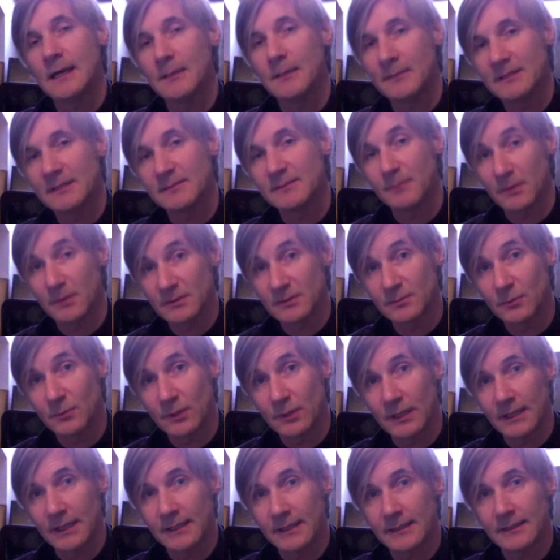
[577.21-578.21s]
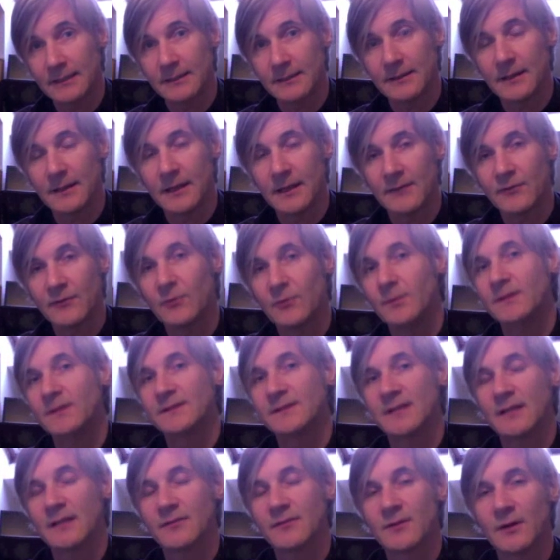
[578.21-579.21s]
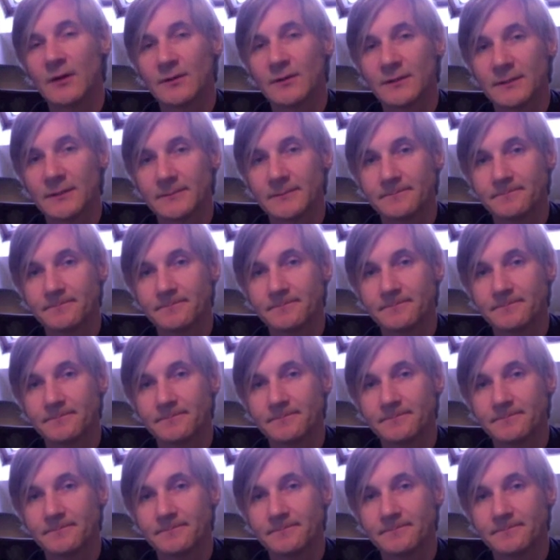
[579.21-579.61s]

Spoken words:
is much more likely to be self-cutting.